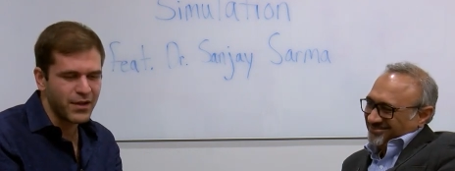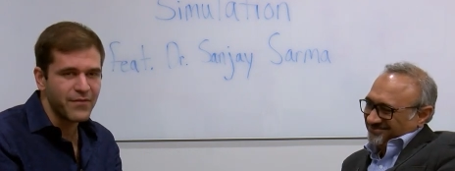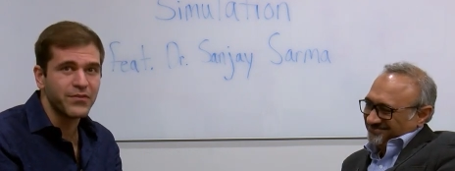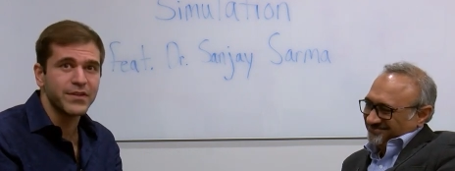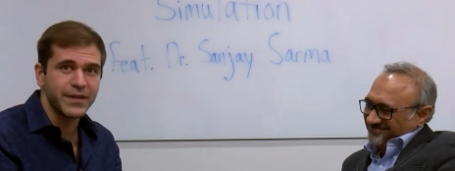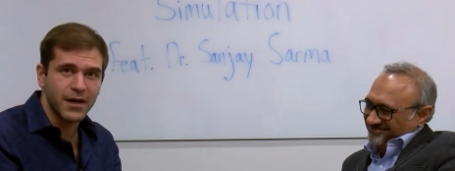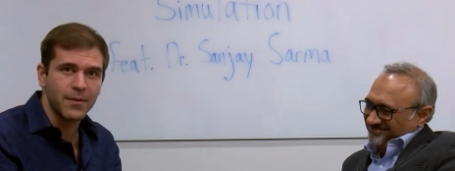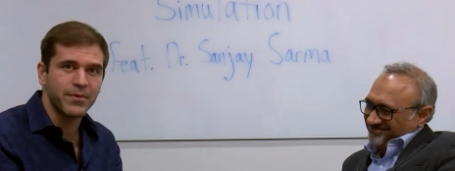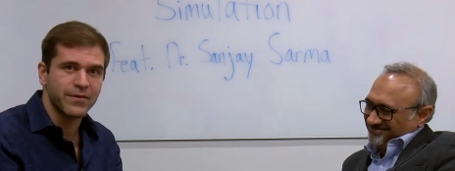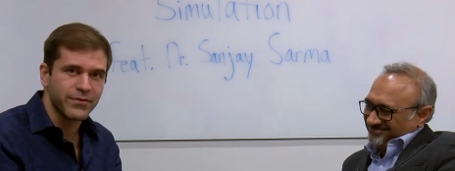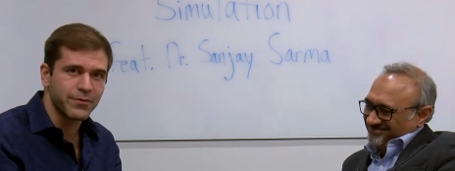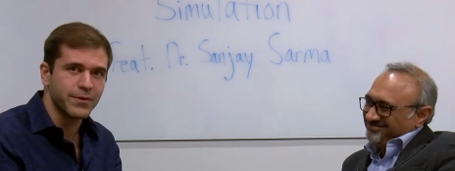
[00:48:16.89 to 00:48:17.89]
Speaker 1: leveling up,
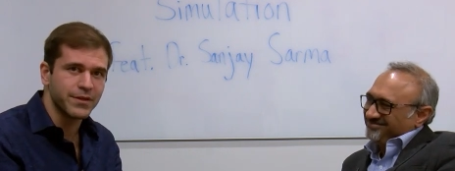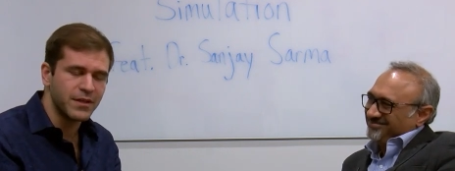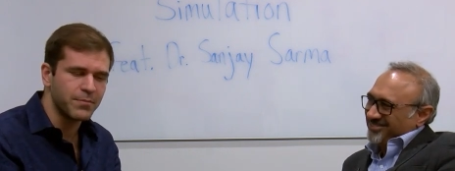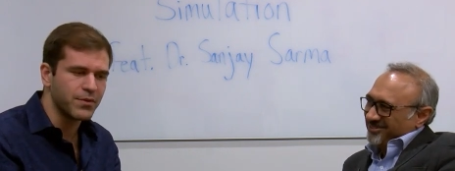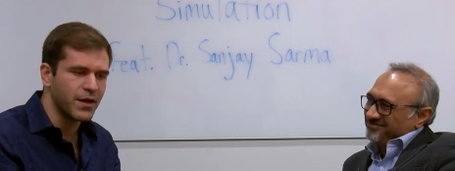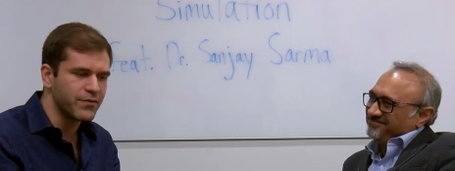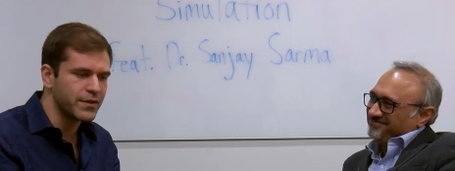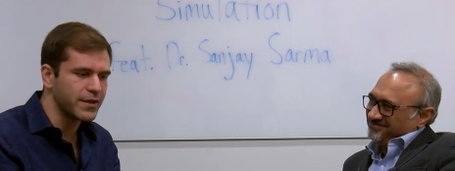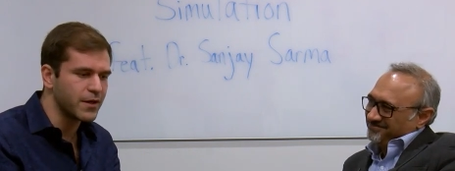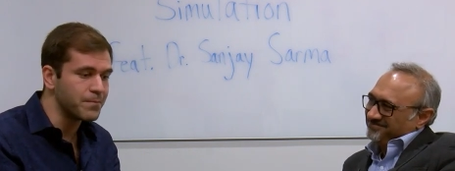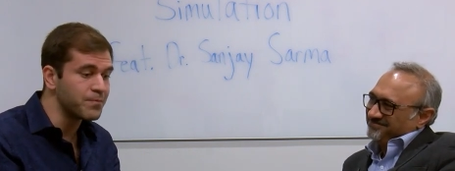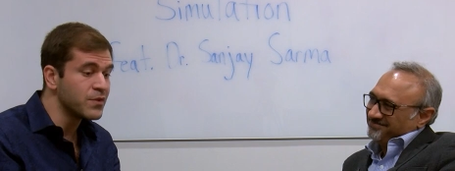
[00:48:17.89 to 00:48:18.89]
everyone. Keep leveling
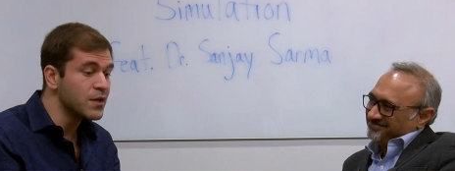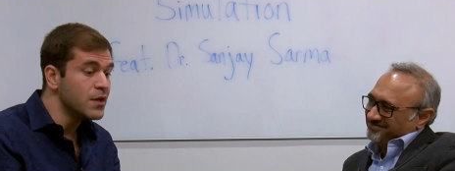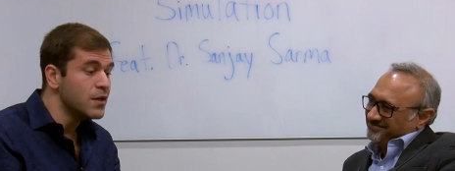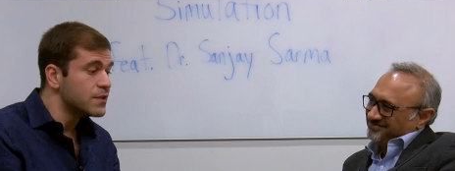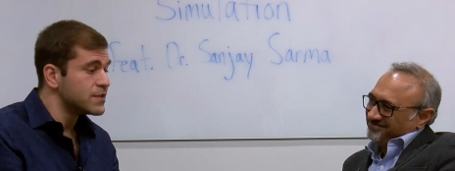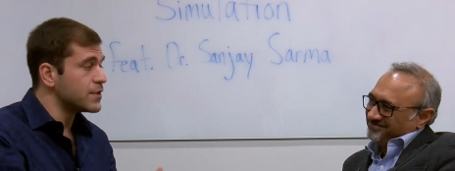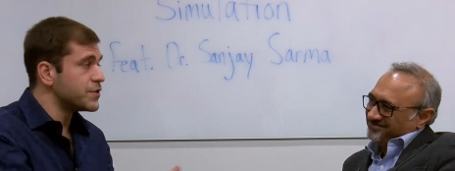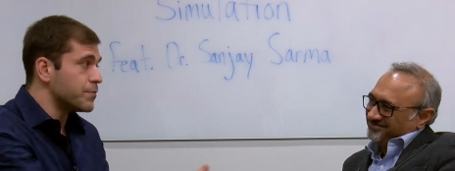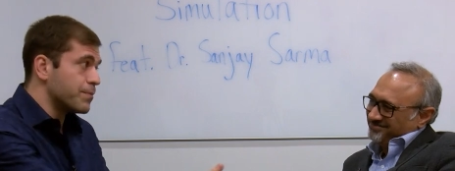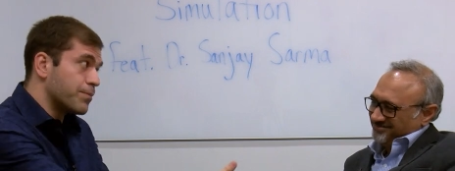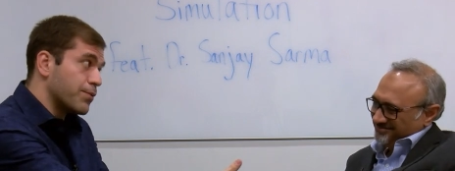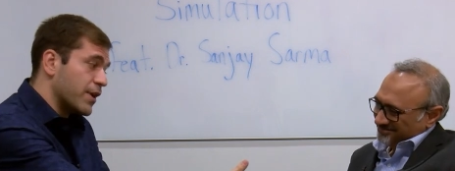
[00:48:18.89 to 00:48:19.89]
up. Sanjay,
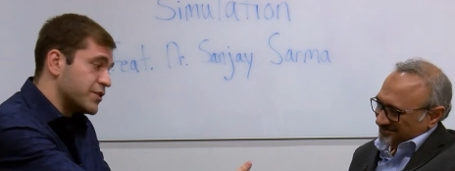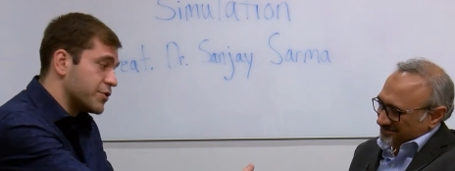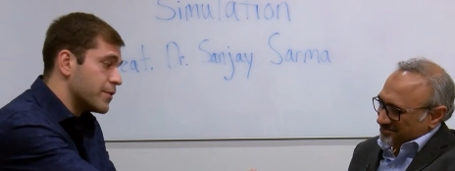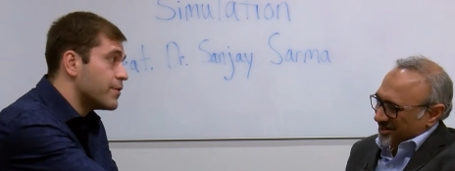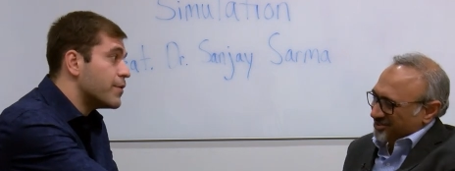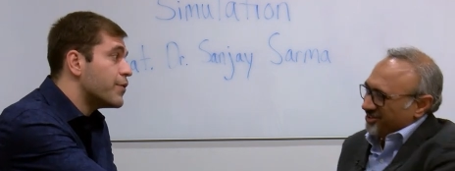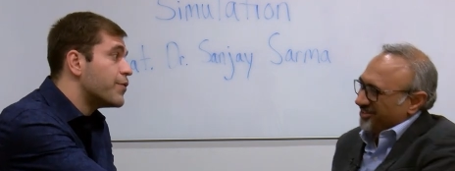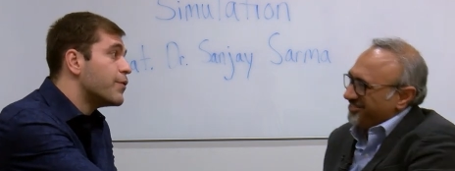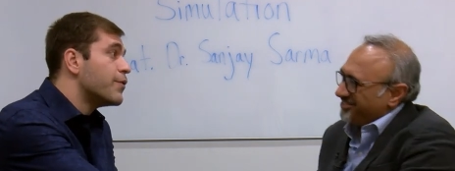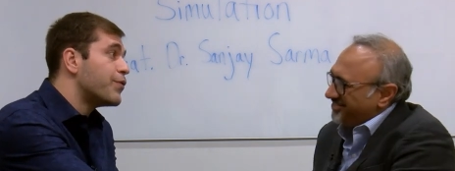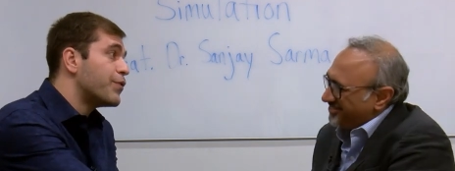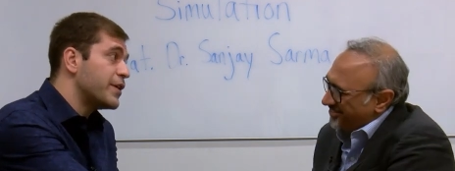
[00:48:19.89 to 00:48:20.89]
pleasure. Pleasure.
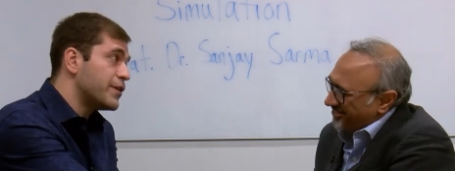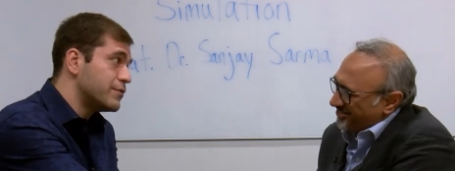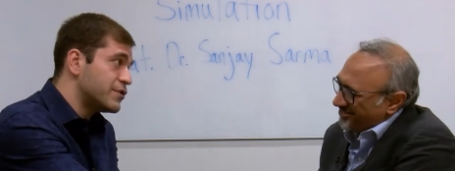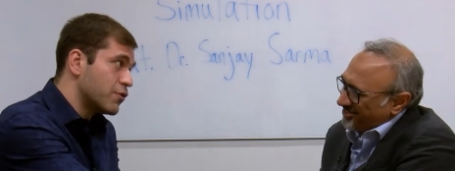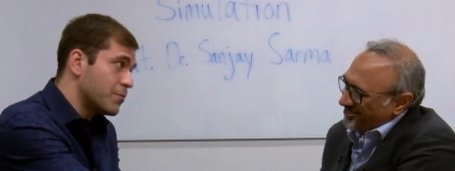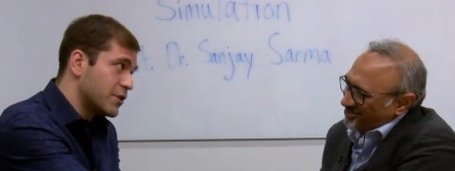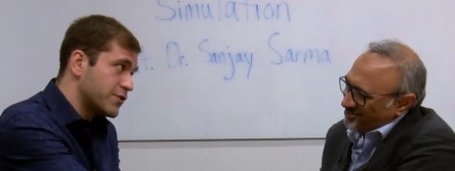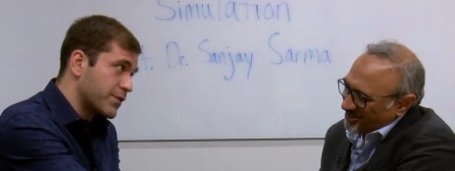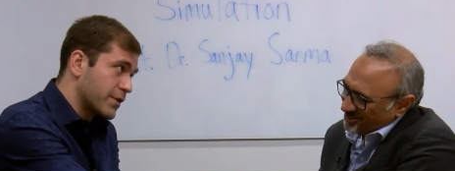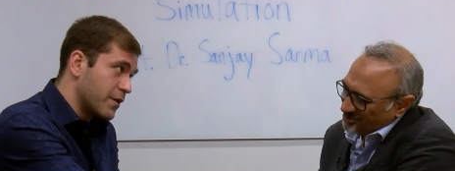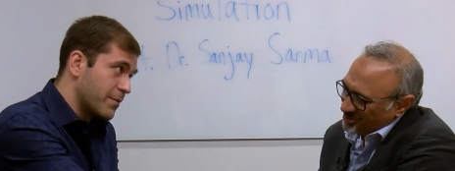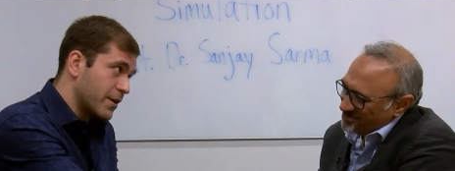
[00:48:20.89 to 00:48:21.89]
Thank you so much for
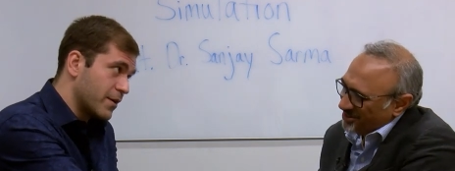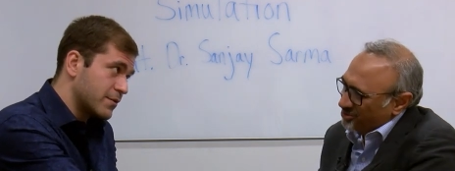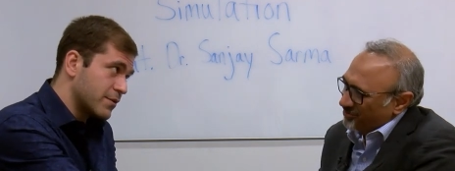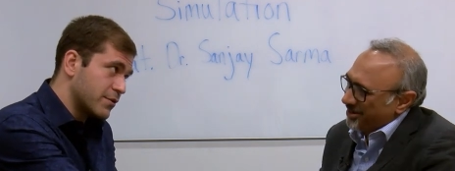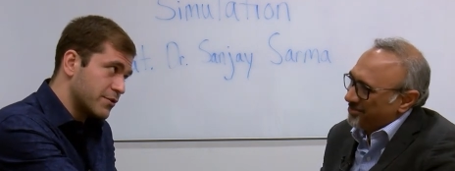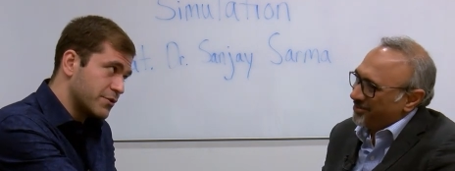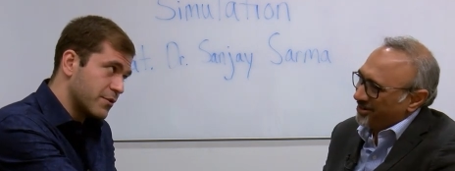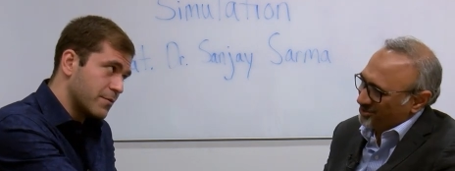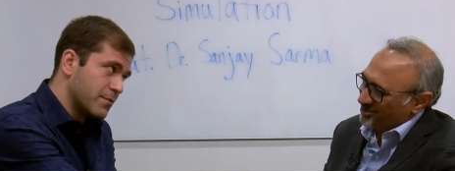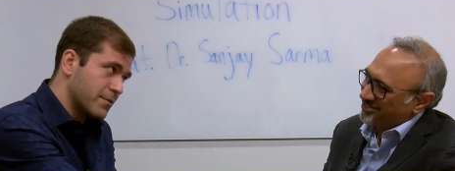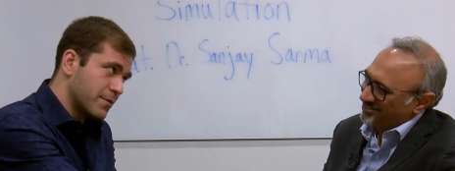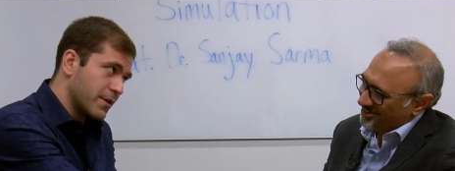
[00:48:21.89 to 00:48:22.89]
coming on to the show.
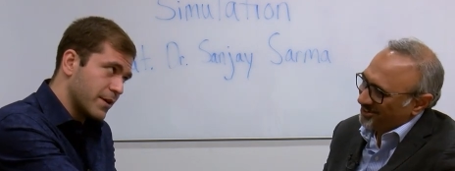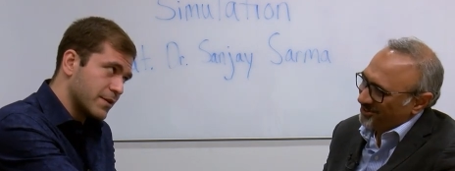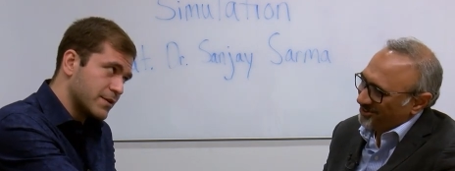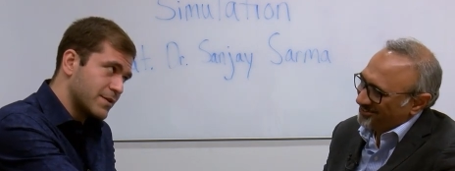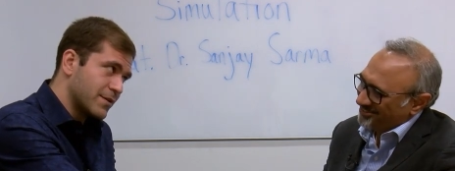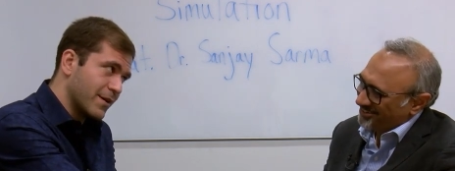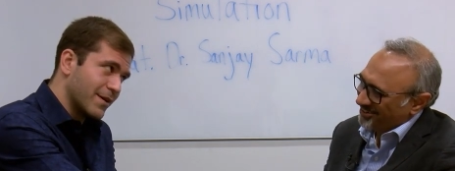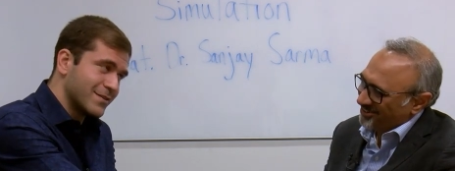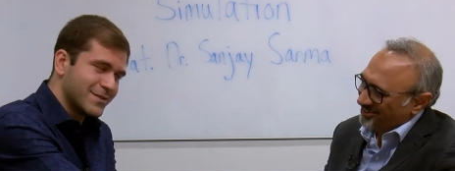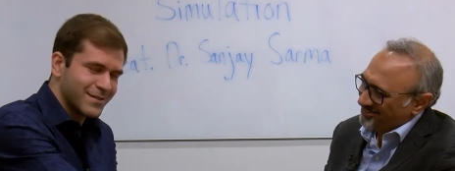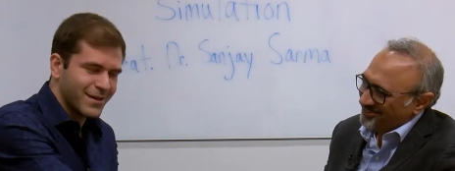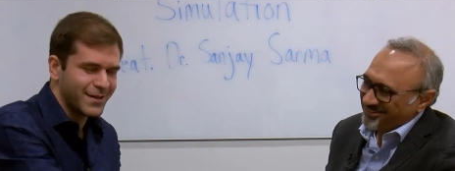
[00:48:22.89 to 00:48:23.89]
Pleasure. Thank you.
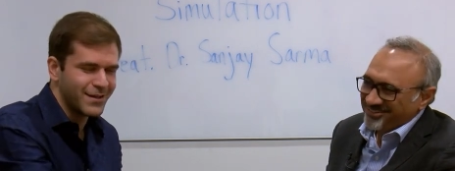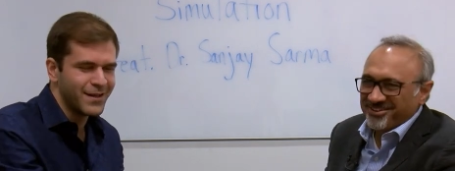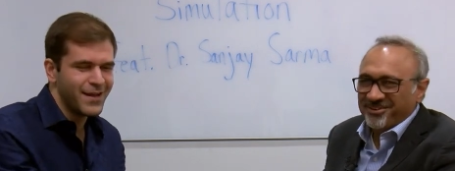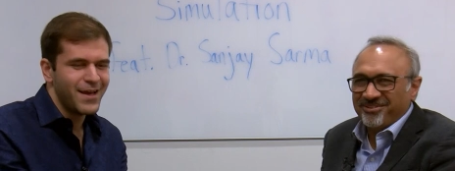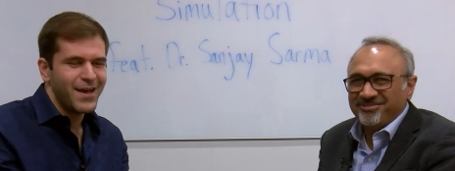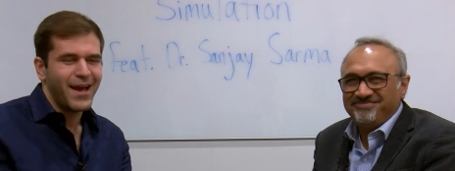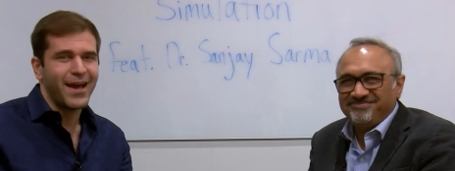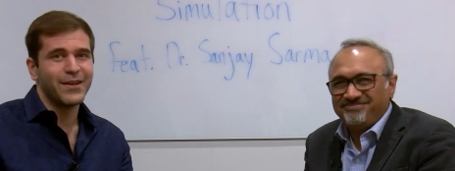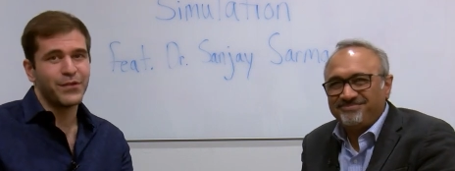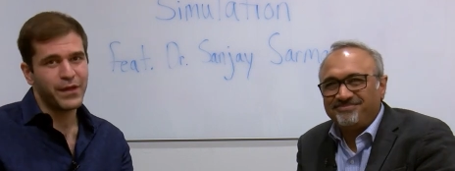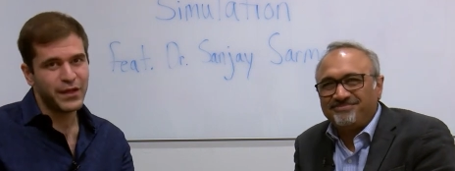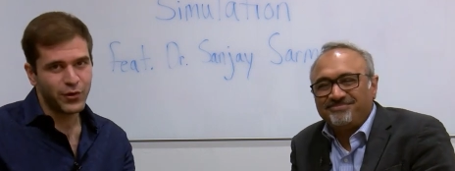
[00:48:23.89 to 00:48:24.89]
Yes. And
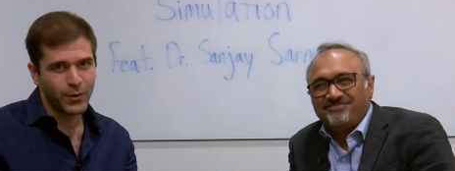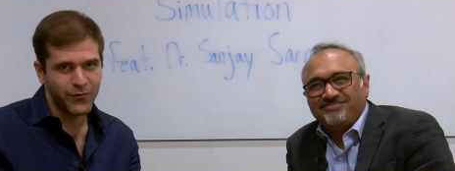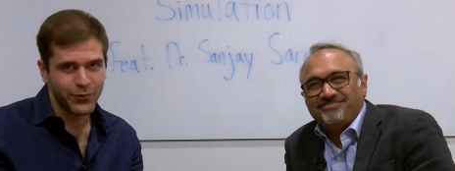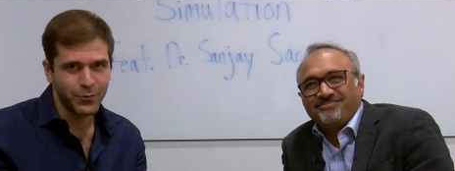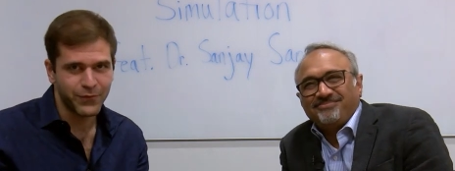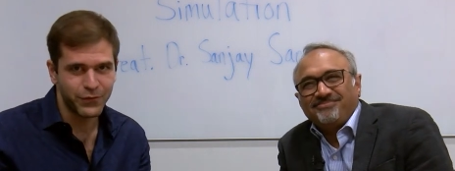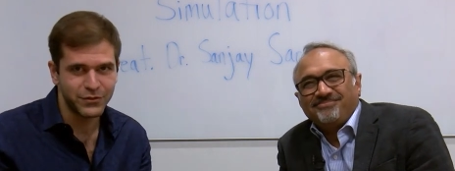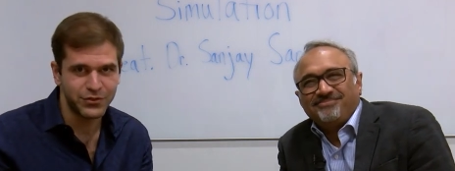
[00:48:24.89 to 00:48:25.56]
thank you everyone for